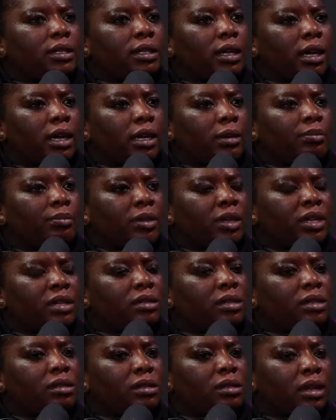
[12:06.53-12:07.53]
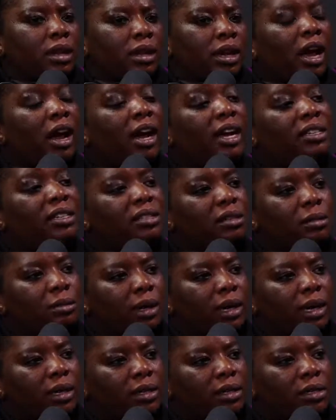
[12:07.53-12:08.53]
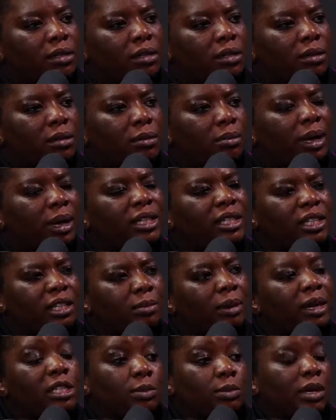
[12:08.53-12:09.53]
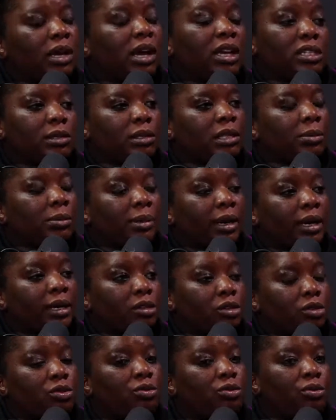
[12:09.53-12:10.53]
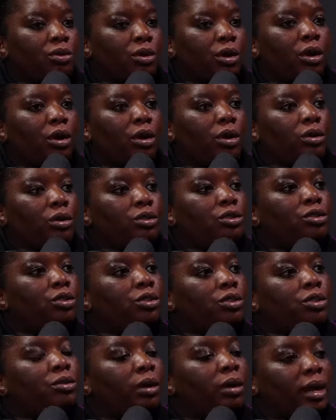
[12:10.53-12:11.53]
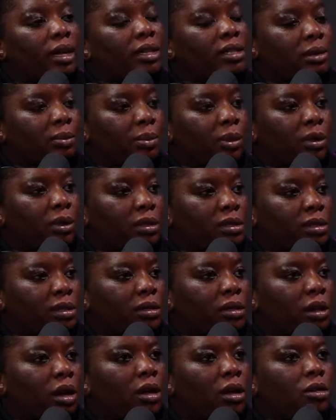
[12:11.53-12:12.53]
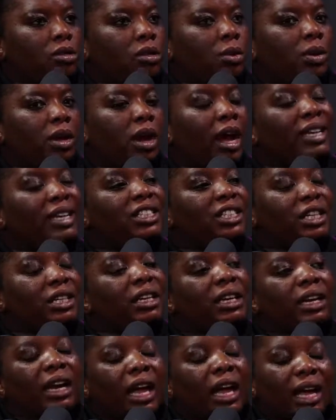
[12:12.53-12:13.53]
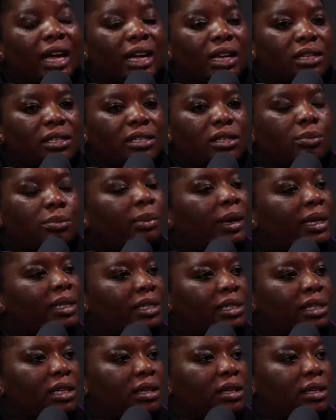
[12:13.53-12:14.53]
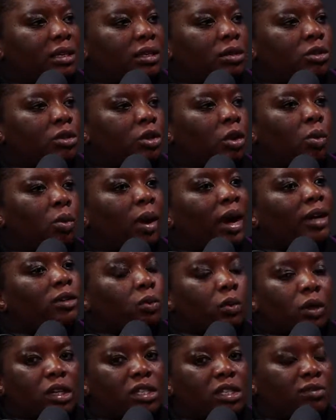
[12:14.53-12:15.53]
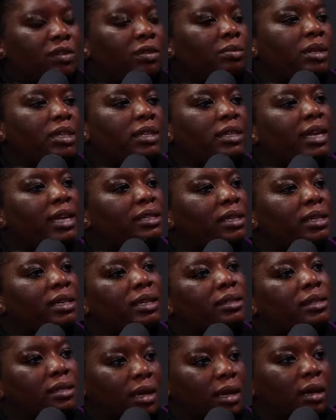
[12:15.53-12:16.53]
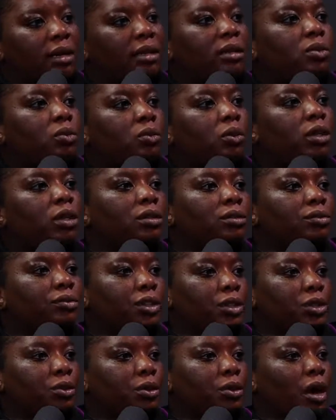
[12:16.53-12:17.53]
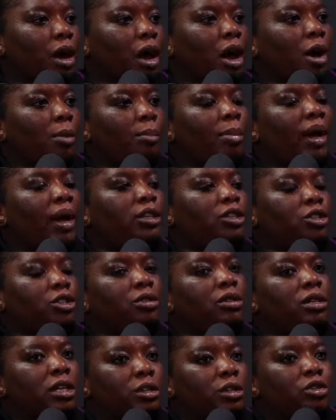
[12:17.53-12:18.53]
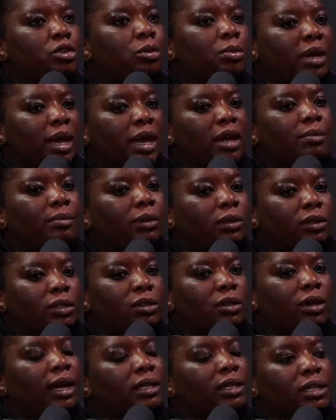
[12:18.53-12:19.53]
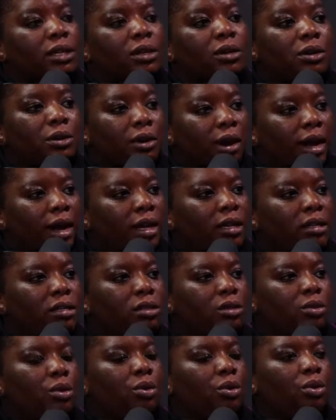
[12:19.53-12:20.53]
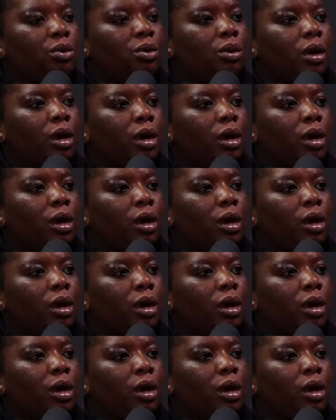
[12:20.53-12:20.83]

this is a customized budget, must be customized to you as a person. So we can't generalize budgeting. So what works for me doesn't necessarily work for you. But you need to be able to categorize your